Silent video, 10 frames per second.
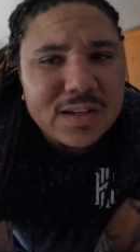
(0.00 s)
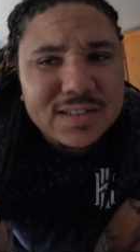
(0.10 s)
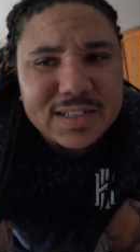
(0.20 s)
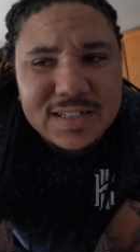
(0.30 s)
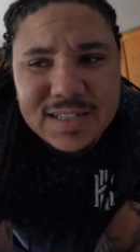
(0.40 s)

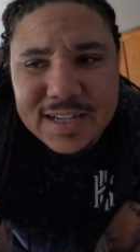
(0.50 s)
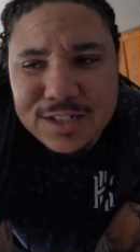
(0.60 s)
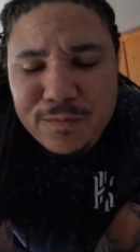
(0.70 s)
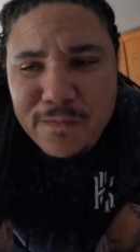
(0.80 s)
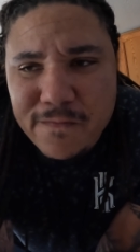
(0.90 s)
C
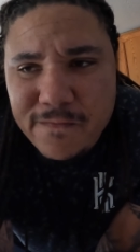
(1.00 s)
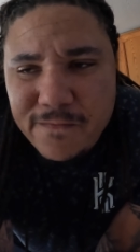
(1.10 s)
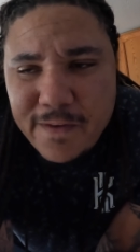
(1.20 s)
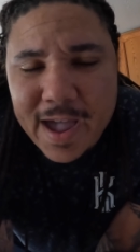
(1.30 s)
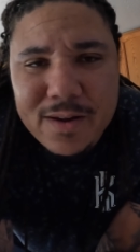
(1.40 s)
six
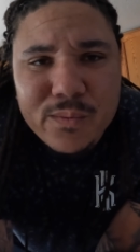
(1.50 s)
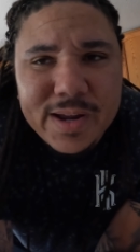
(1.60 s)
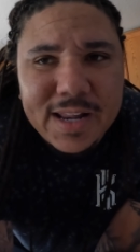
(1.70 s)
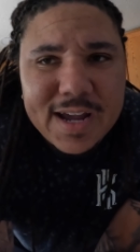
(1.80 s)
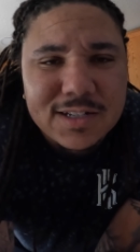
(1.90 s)
fan
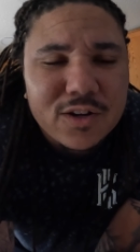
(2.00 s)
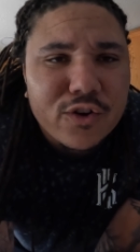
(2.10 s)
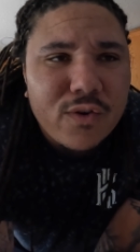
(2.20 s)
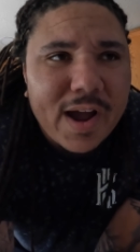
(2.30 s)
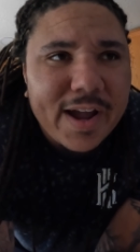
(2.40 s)
relay is on
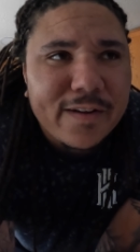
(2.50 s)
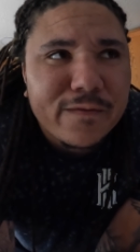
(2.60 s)
crack.